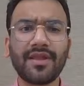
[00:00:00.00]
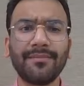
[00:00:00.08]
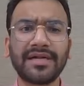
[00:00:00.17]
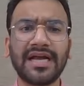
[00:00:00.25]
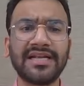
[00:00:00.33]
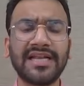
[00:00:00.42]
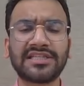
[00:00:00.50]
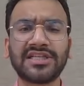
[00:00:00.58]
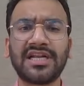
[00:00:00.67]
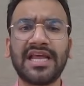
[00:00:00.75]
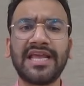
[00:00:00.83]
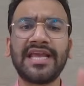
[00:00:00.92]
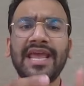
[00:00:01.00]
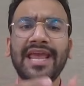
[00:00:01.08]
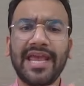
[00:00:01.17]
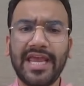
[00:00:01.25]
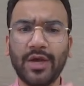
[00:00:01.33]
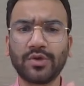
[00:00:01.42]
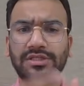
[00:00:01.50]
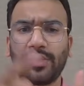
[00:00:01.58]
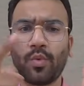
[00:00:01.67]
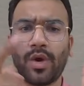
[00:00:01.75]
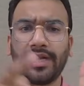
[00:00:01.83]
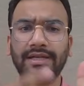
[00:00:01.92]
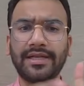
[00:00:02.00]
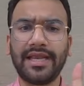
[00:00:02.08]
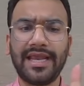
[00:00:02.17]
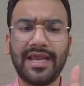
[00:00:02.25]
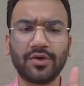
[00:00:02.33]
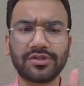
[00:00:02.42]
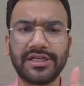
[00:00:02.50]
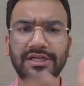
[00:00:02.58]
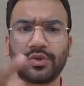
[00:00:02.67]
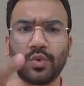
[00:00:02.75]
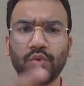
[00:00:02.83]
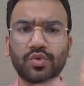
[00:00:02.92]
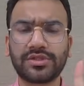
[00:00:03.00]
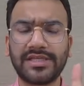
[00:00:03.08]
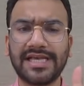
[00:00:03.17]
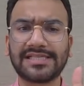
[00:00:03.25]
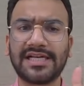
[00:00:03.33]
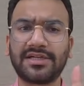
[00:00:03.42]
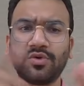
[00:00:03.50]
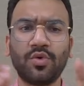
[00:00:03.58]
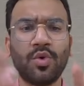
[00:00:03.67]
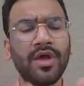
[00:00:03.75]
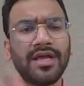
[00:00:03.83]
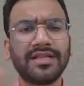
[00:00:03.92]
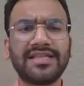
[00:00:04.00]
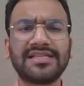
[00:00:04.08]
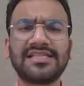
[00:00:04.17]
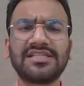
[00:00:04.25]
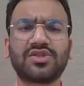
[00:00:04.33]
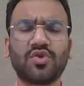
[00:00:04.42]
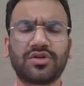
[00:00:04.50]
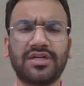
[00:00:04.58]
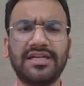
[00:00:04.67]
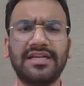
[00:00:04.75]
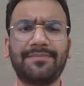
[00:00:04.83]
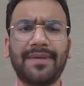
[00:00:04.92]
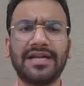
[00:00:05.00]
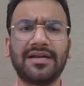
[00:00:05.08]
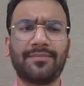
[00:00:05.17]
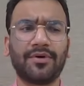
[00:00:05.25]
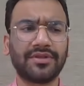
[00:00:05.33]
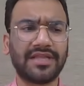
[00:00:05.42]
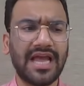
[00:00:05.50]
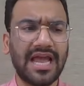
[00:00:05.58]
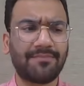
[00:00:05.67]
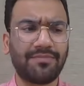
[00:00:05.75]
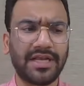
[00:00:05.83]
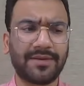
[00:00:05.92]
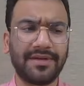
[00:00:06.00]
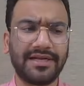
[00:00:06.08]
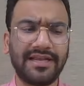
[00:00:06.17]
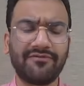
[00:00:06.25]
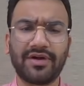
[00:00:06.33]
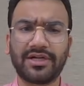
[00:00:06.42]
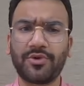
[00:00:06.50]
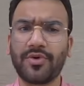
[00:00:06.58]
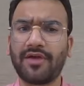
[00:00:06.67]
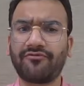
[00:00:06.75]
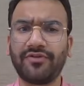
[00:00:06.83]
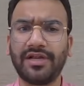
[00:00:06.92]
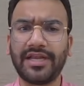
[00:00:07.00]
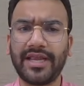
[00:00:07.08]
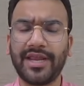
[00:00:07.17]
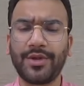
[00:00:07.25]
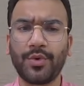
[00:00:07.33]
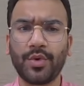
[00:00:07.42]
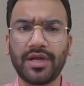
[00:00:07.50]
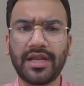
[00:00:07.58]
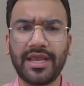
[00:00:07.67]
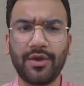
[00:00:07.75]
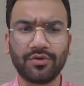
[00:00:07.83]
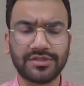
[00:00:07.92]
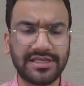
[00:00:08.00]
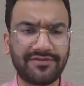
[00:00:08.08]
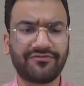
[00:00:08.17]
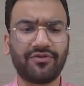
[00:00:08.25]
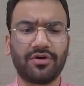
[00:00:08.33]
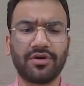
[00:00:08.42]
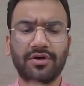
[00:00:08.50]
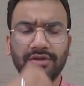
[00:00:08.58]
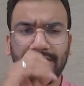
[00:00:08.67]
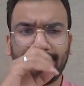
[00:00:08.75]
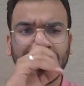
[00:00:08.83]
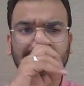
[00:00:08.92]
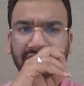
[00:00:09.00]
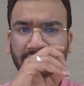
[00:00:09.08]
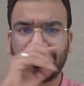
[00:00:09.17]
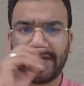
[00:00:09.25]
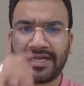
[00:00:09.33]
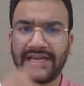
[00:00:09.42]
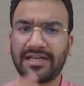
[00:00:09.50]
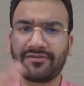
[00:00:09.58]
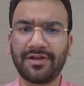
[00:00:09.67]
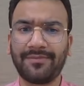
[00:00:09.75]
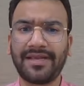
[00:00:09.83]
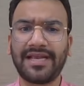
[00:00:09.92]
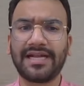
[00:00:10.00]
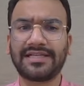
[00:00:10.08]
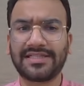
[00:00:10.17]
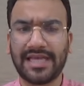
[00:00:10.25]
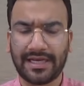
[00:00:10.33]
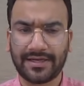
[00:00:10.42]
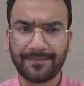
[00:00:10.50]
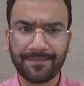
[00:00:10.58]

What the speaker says: But annexure like AOC1, AOC2, CSR2, this is totally depend upon the applicability what you have filled in your AOC4. On the basis of that, it will be get checked.